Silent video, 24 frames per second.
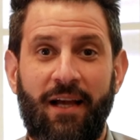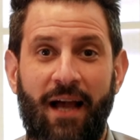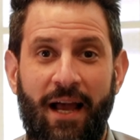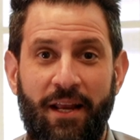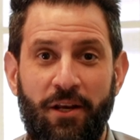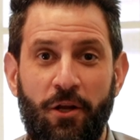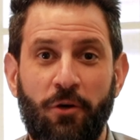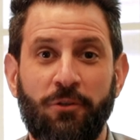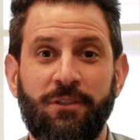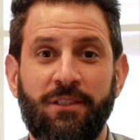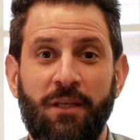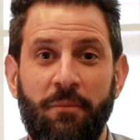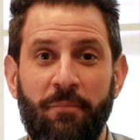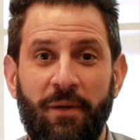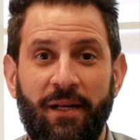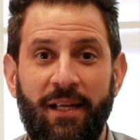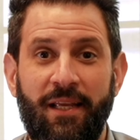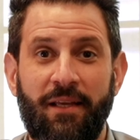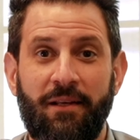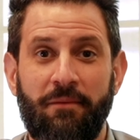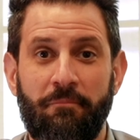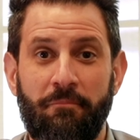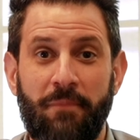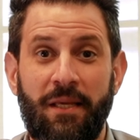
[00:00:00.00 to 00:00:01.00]
I know
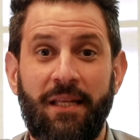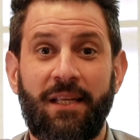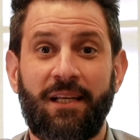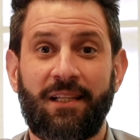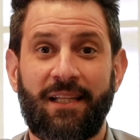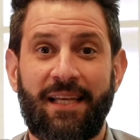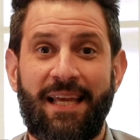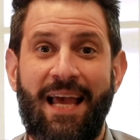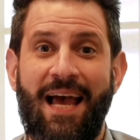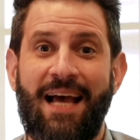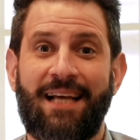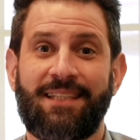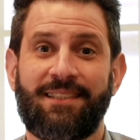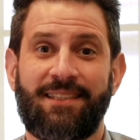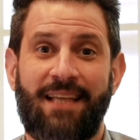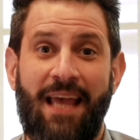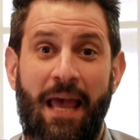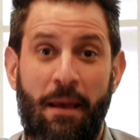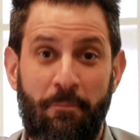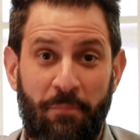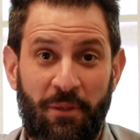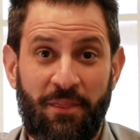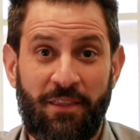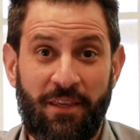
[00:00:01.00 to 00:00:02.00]
somebody immediately has
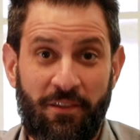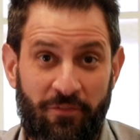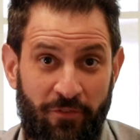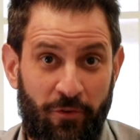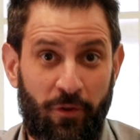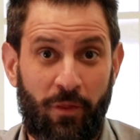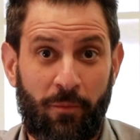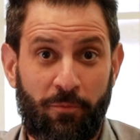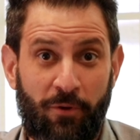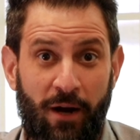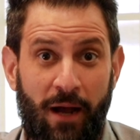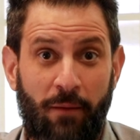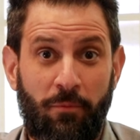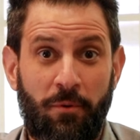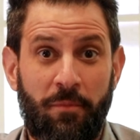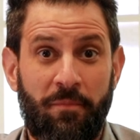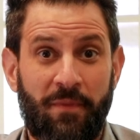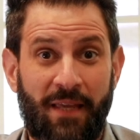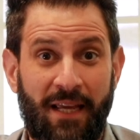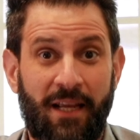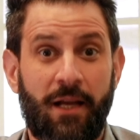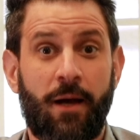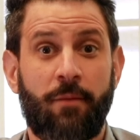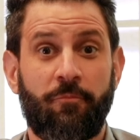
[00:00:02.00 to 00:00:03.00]
empathy for the
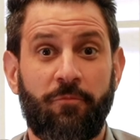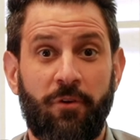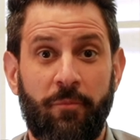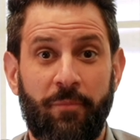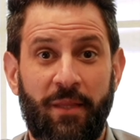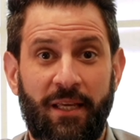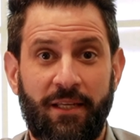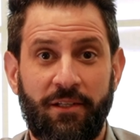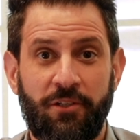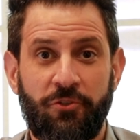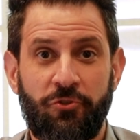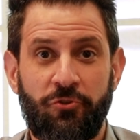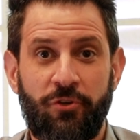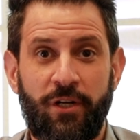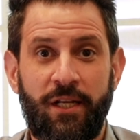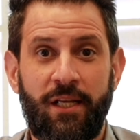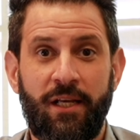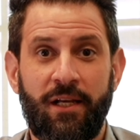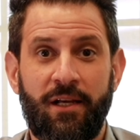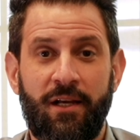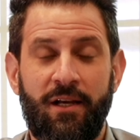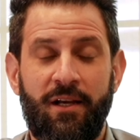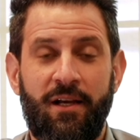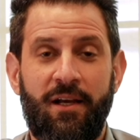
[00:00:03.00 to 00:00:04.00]
problem. They come from the
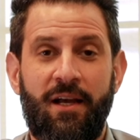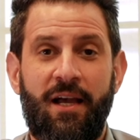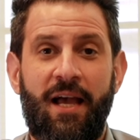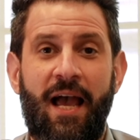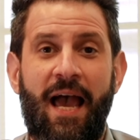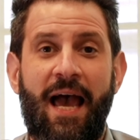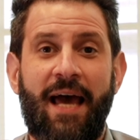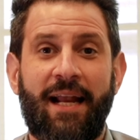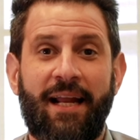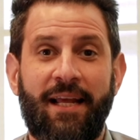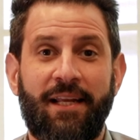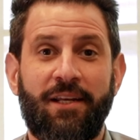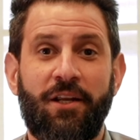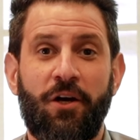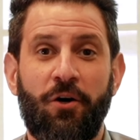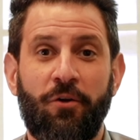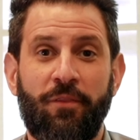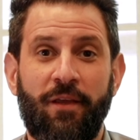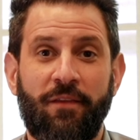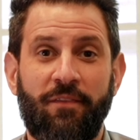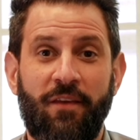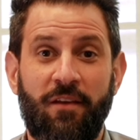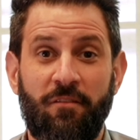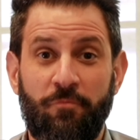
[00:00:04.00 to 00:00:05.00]
industry. And I know
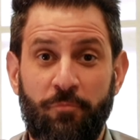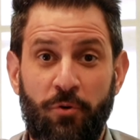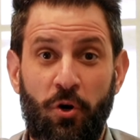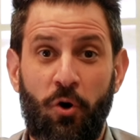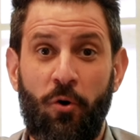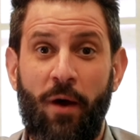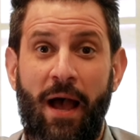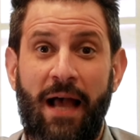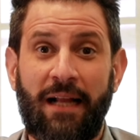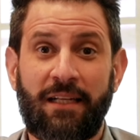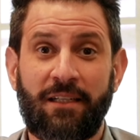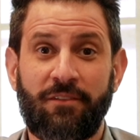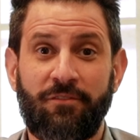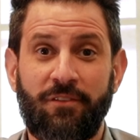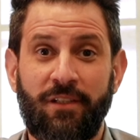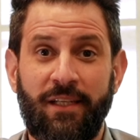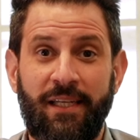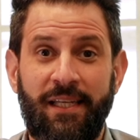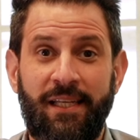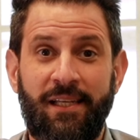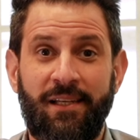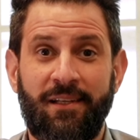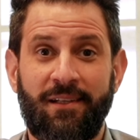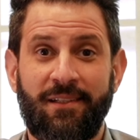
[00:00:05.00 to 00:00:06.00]
that they've
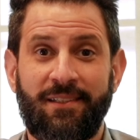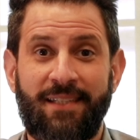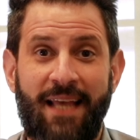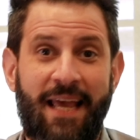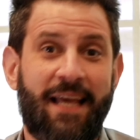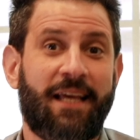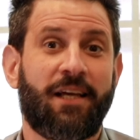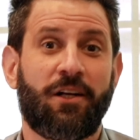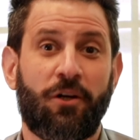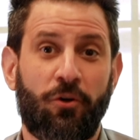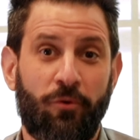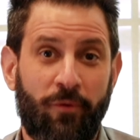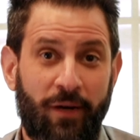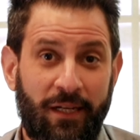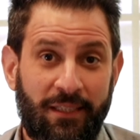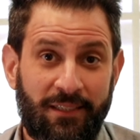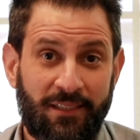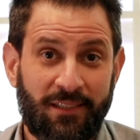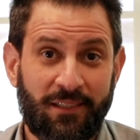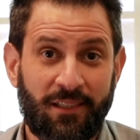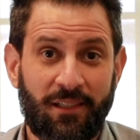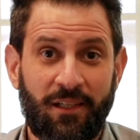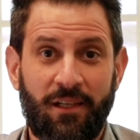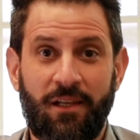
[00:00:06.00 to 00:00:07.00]
proactively taken a
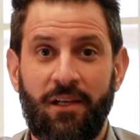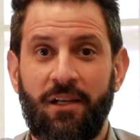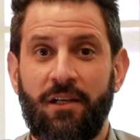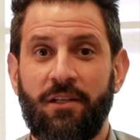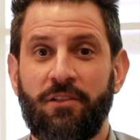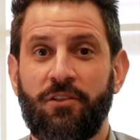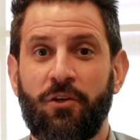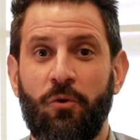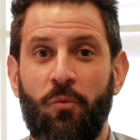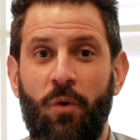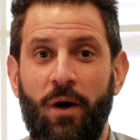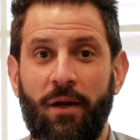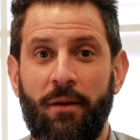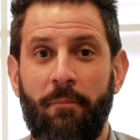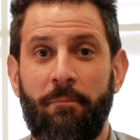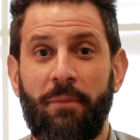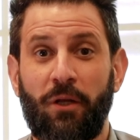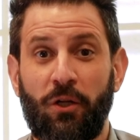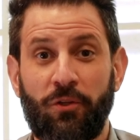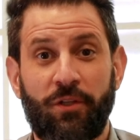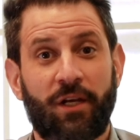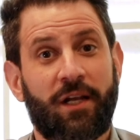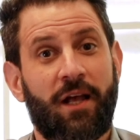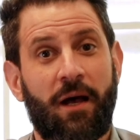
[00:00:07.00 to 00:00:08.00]
risk to want to
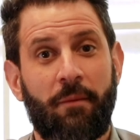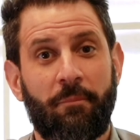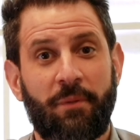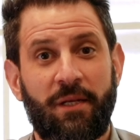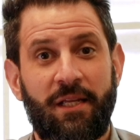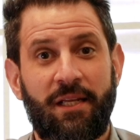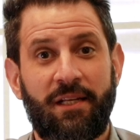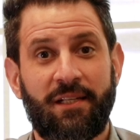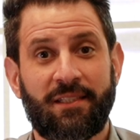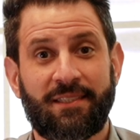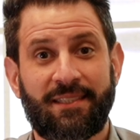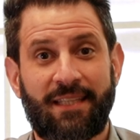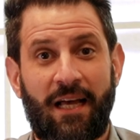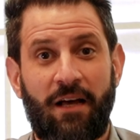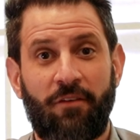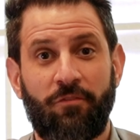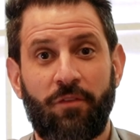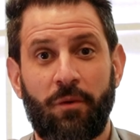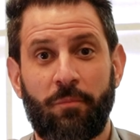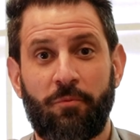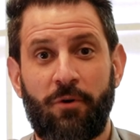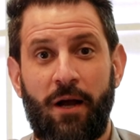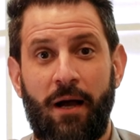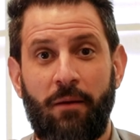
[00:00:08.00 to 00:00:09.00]
build a company to
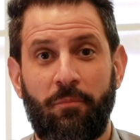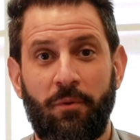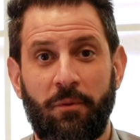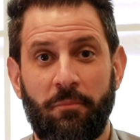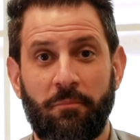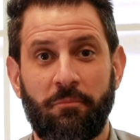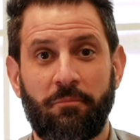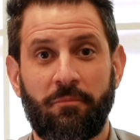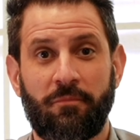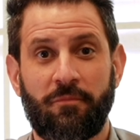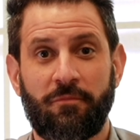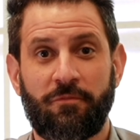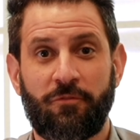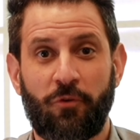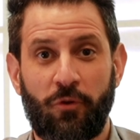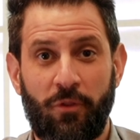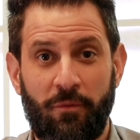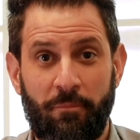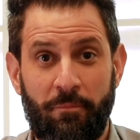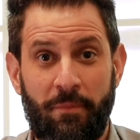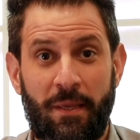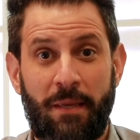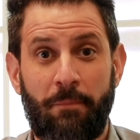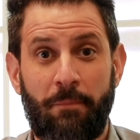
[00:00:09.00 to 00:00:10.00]
solve the problem for
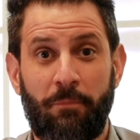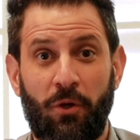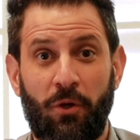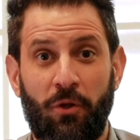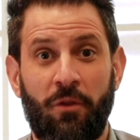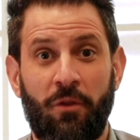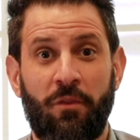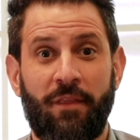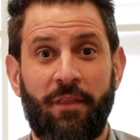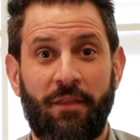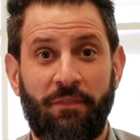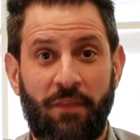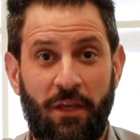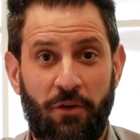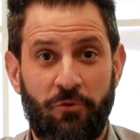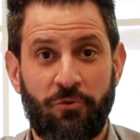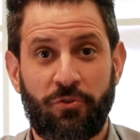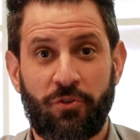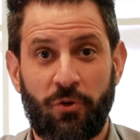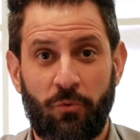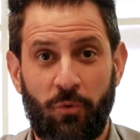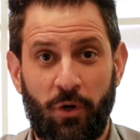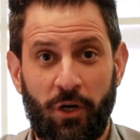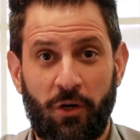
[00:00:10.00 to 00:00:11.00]
the people that they
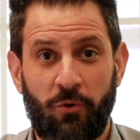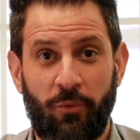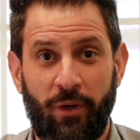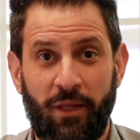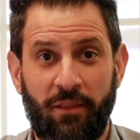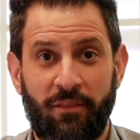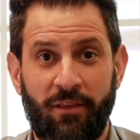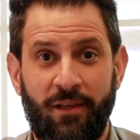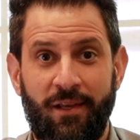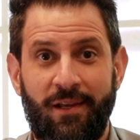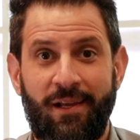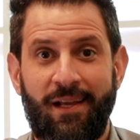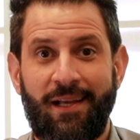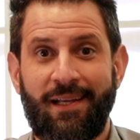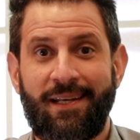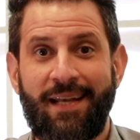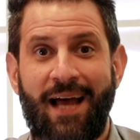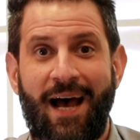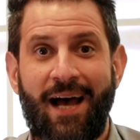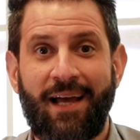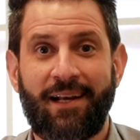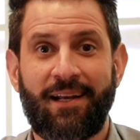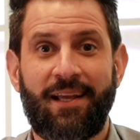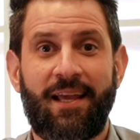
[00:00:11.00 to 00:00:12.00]
used to work with.
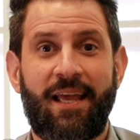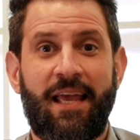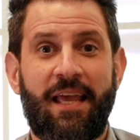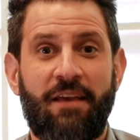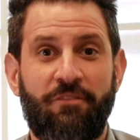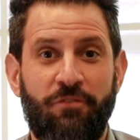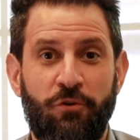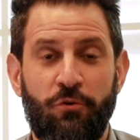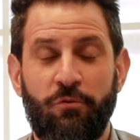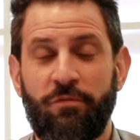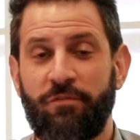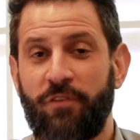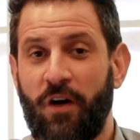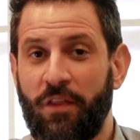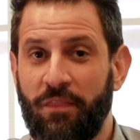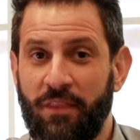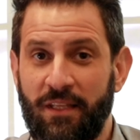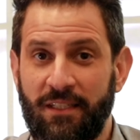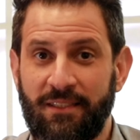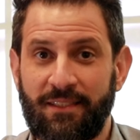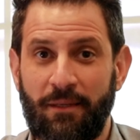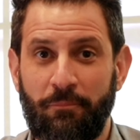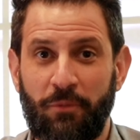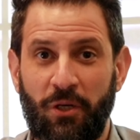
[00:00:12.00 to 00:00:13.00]
Not if you fund
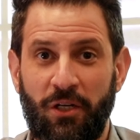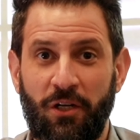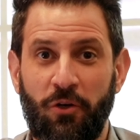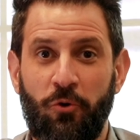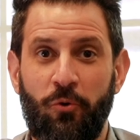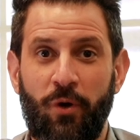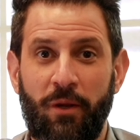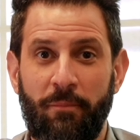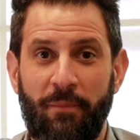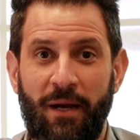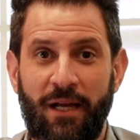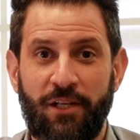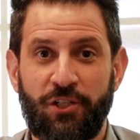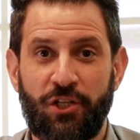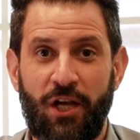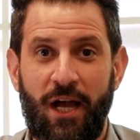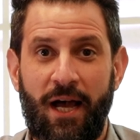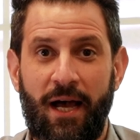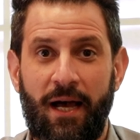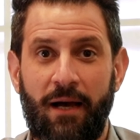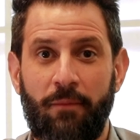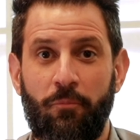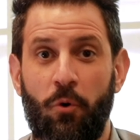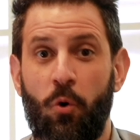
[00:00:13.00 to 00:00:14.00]
this, I'm going to quit my
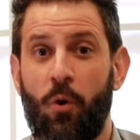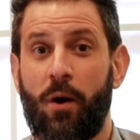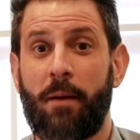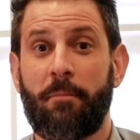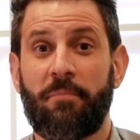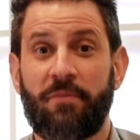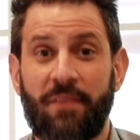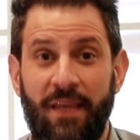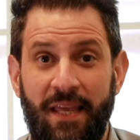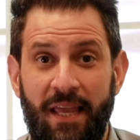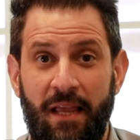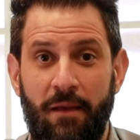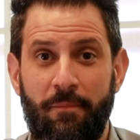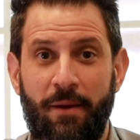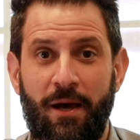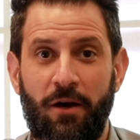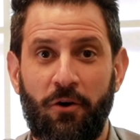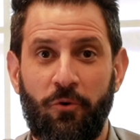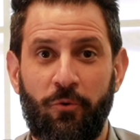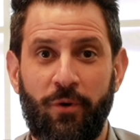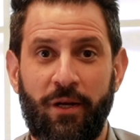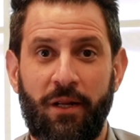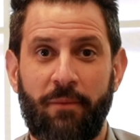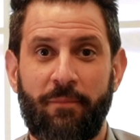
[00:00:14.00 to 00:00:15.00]
job or I'm thinking
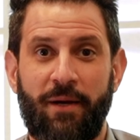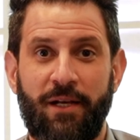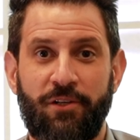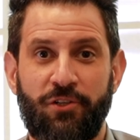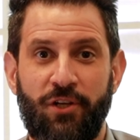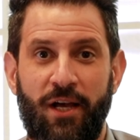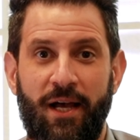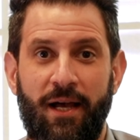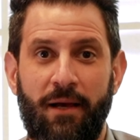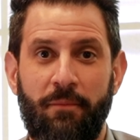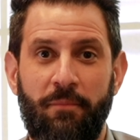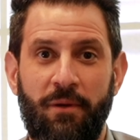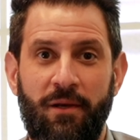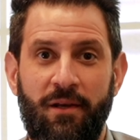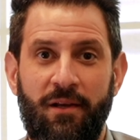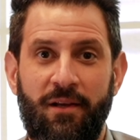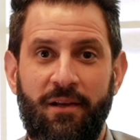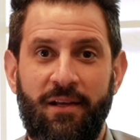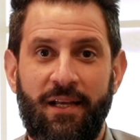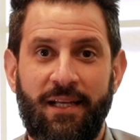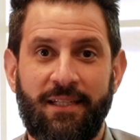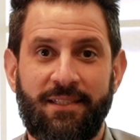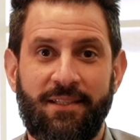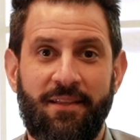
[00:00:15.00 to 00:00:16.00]
about quitting my job.
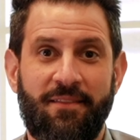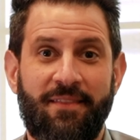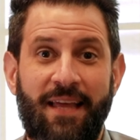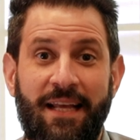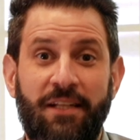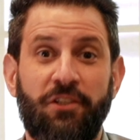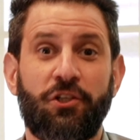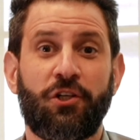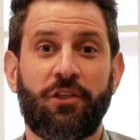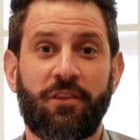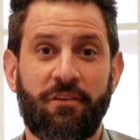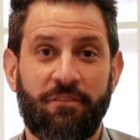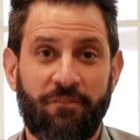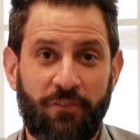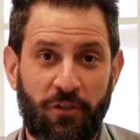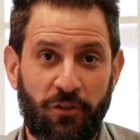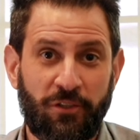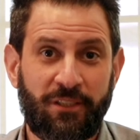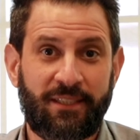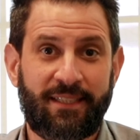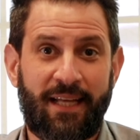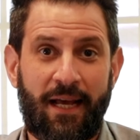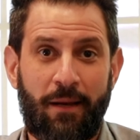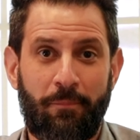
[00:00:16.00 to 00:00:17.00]
It's they took the
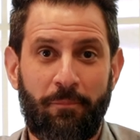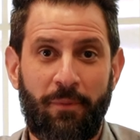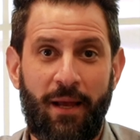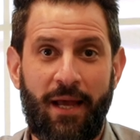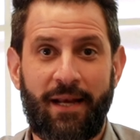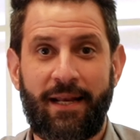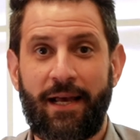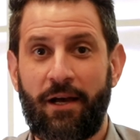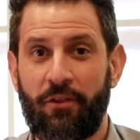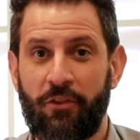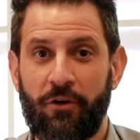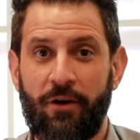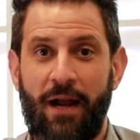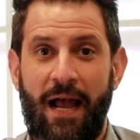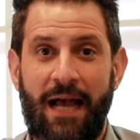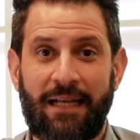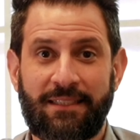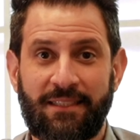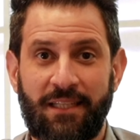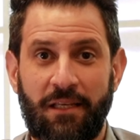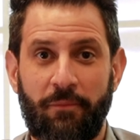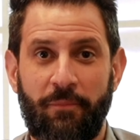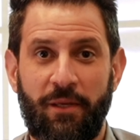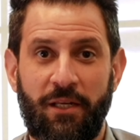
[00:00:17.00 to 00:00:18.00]
first step and now they're
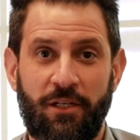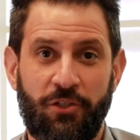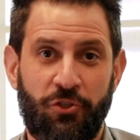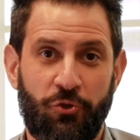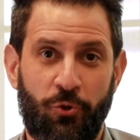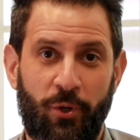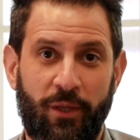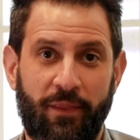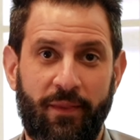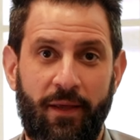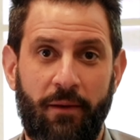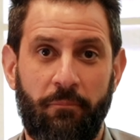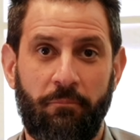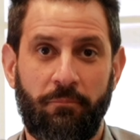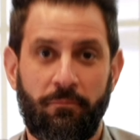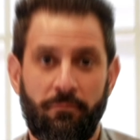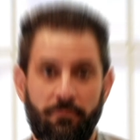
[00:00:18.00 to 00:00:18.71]
asking me to join them.